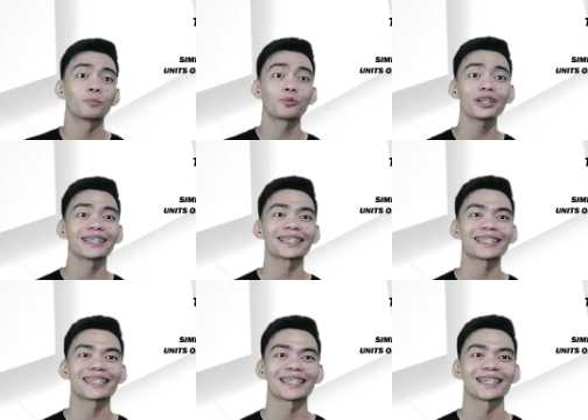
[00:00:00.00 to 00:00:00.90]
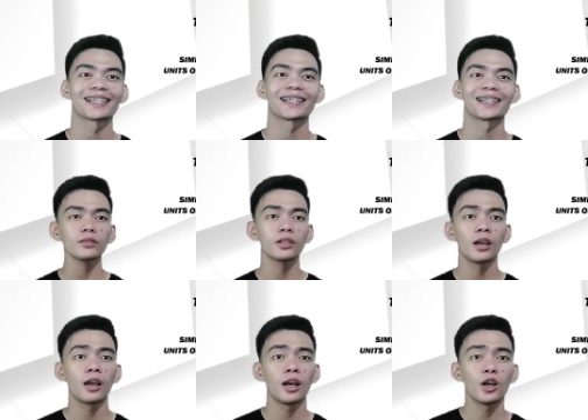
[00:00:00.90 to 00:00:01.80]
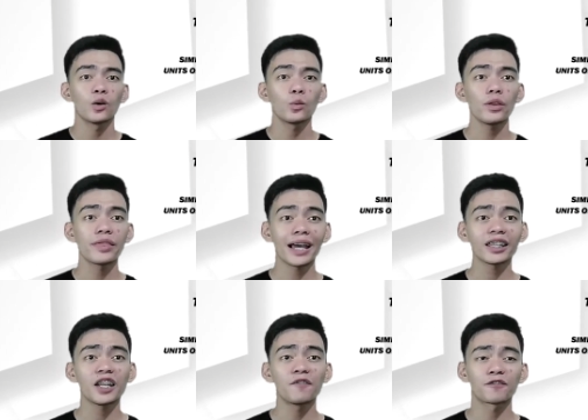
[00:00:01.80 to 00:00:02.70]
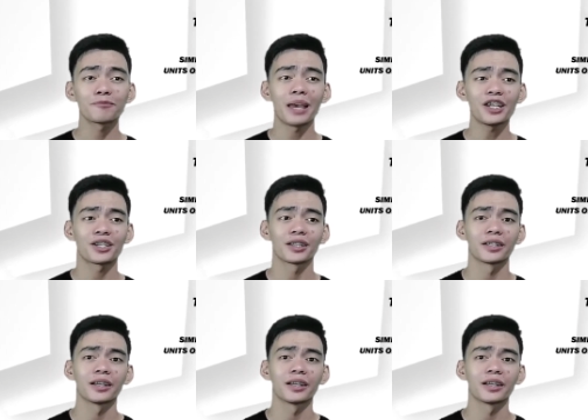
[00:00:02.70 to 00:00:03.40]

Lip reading: prints. With that information,